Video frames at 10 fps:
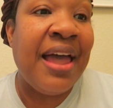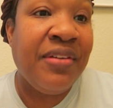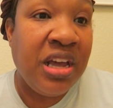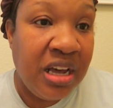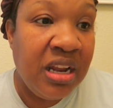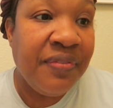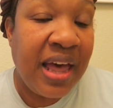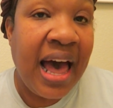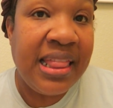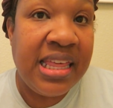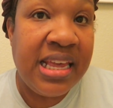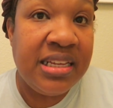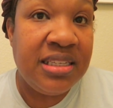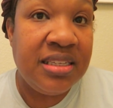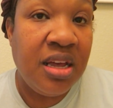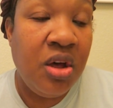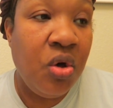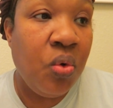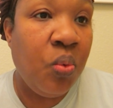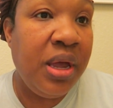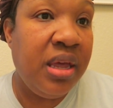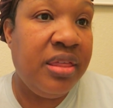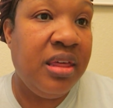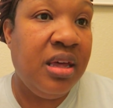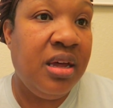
I could have got this with